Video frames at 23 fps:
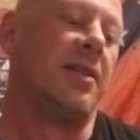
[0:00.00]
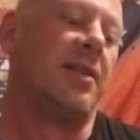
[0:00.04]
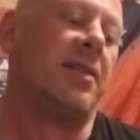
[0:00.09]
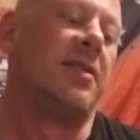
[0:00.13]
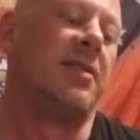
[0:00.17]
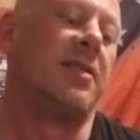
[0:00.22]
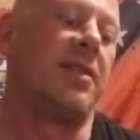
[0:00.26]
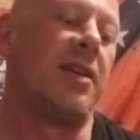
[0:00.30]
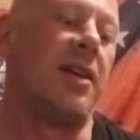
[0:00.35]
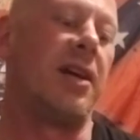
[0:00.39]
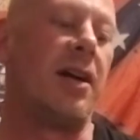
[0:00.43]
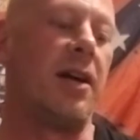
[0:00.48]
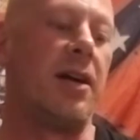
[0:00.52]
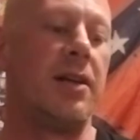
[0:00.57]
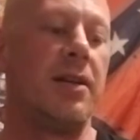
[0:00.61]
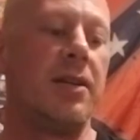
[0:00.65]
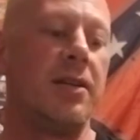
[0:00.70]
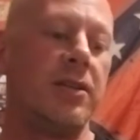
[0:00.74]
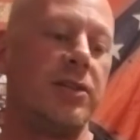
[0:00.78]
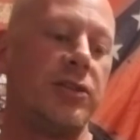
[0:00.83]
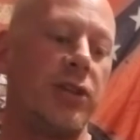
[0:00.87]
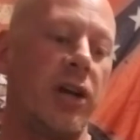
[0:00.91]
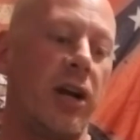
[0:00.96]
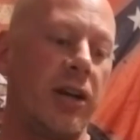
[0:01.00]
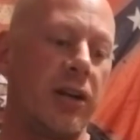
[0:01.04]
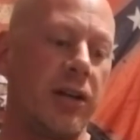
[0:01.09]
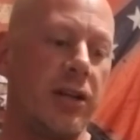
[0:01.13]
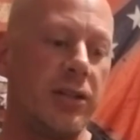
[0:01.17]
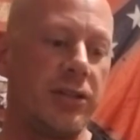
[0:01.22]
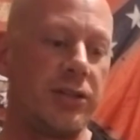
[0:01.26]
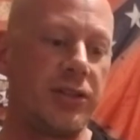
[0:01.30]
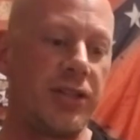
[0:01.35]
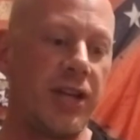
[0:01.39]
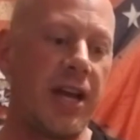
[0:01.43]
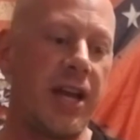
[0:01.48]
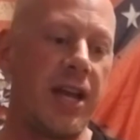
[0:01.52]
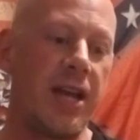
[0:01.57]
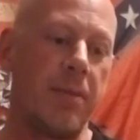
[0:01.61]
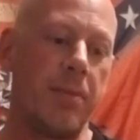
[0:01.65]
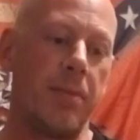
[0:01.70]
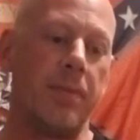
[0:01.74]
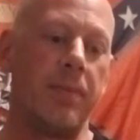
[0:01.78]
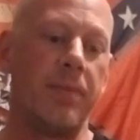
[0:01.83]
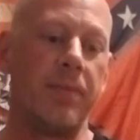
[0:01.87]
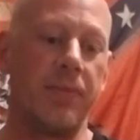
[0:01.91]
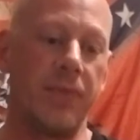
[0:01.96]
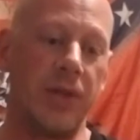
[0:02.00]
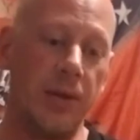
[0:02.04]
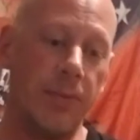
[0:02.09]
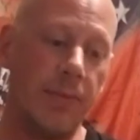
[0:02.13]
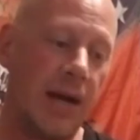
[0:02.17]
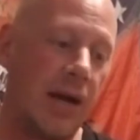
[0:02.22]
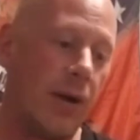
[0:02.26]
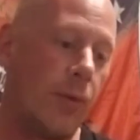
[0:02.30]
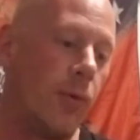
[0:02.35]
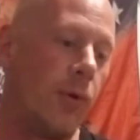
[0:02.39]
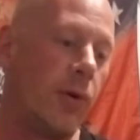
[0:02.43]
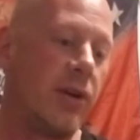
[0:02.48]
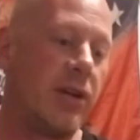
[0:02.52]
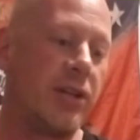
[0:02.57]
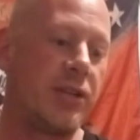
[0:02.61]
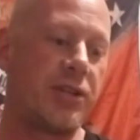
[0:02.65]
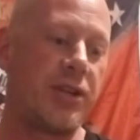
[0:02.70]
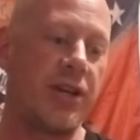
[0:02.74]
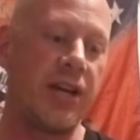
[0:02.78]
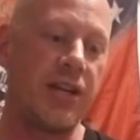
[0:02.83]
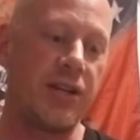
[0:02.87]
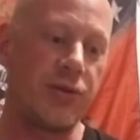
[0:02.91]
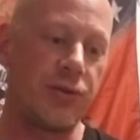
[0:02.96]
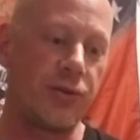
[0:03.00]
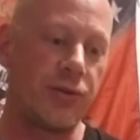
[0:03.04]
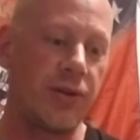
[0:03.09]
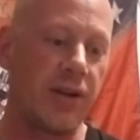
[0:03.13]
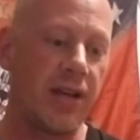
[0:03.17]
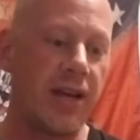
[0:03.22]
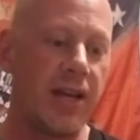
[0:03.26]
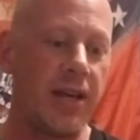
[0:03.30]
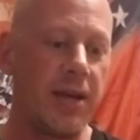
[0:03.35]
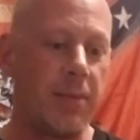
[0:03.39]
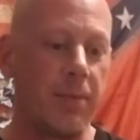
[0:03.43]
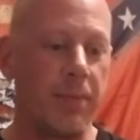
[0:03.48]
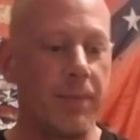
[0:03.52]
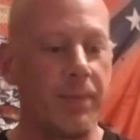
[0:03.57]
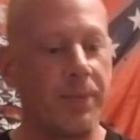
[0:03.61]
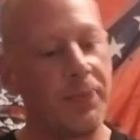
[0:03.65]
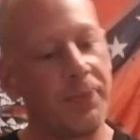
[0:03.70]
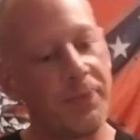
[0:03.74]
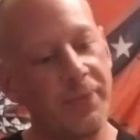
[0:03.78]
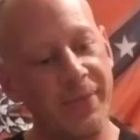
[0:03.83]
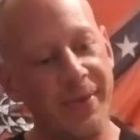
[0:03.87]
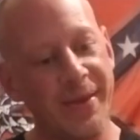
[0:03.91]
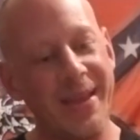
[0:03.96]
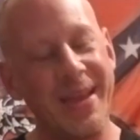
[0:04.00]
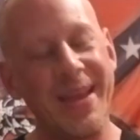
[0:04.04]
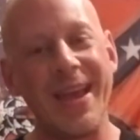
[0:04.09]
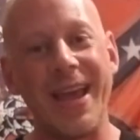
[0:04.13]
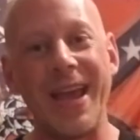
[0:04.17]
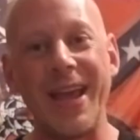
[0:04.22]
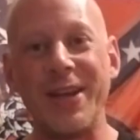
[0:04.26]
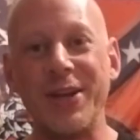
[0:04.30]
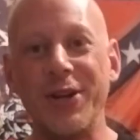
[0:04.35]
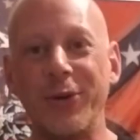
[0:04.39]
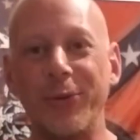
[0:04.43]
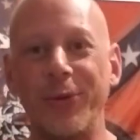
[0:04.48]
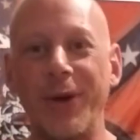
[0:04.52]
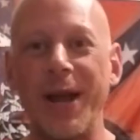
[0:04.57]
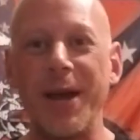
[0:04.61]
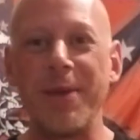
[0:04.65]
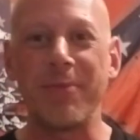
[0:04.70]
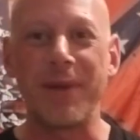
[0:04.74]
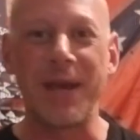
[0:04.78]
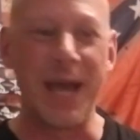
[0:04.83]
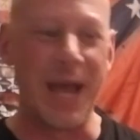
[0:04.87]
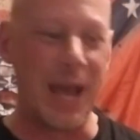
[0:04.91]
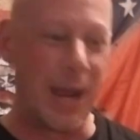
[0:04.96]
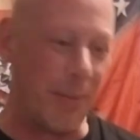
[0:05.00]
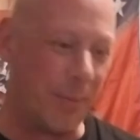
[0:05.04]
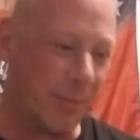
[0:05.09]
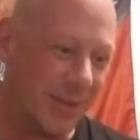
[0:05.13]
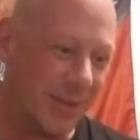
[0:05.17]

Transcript: So, Shotgun Shame, you might want to change your name and your rap game.